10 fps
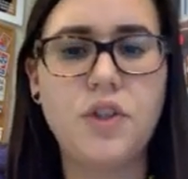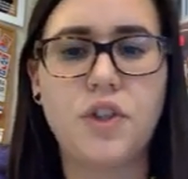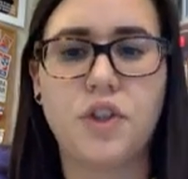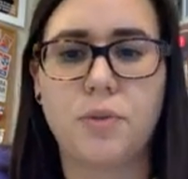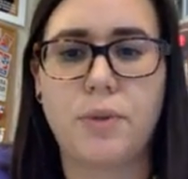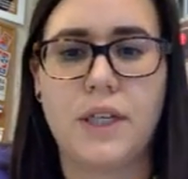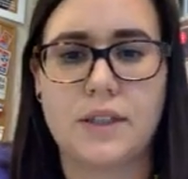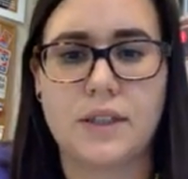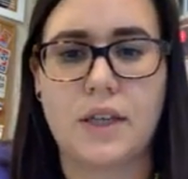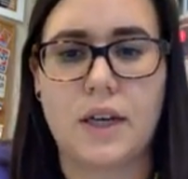European
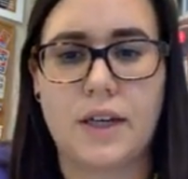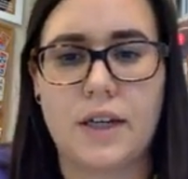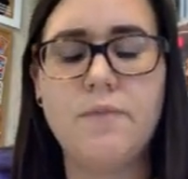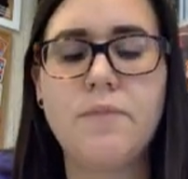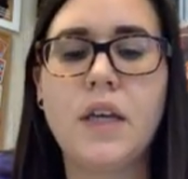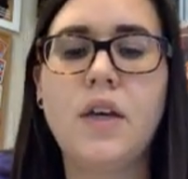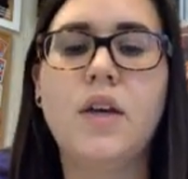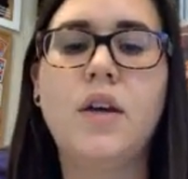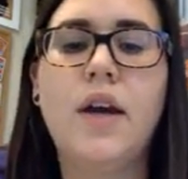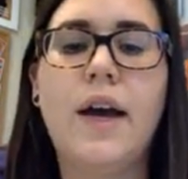society.
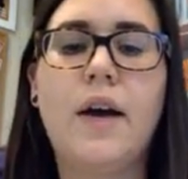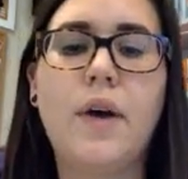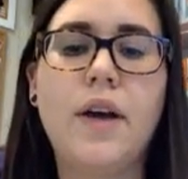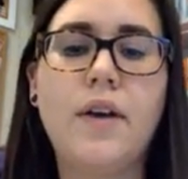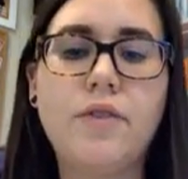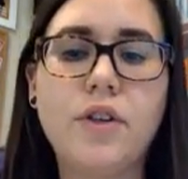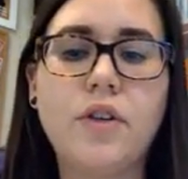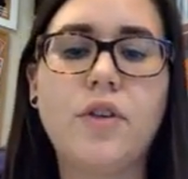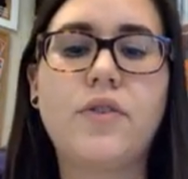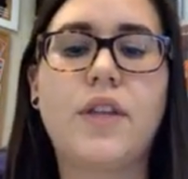
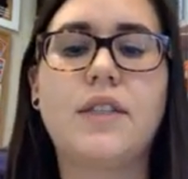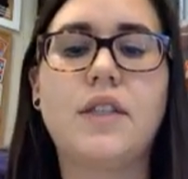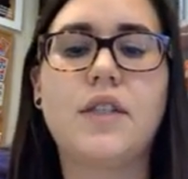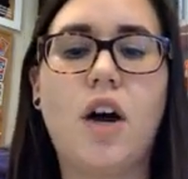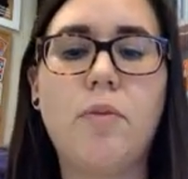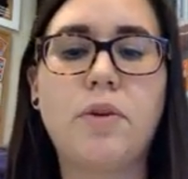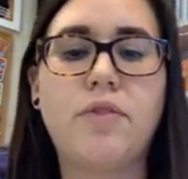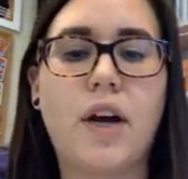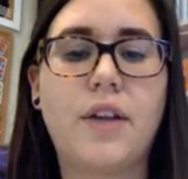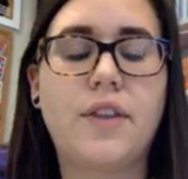However, they did not
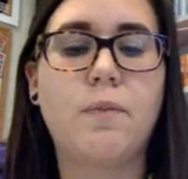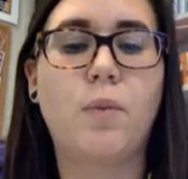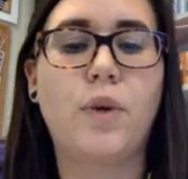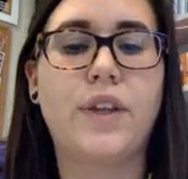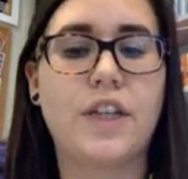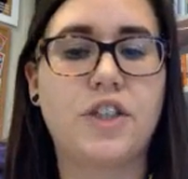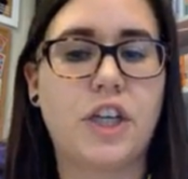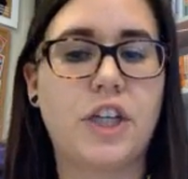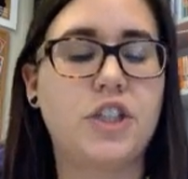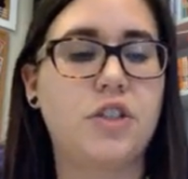provide them with
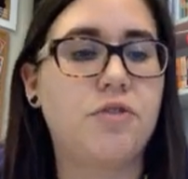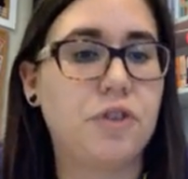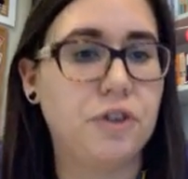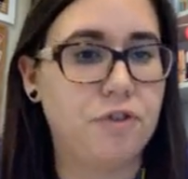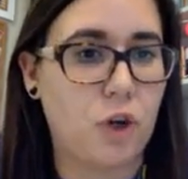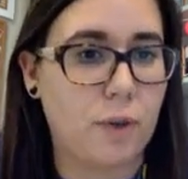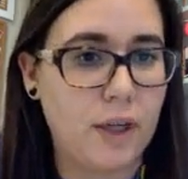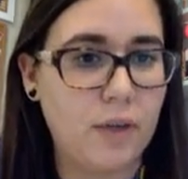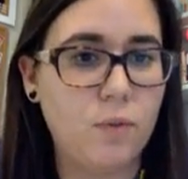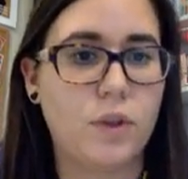education for farming,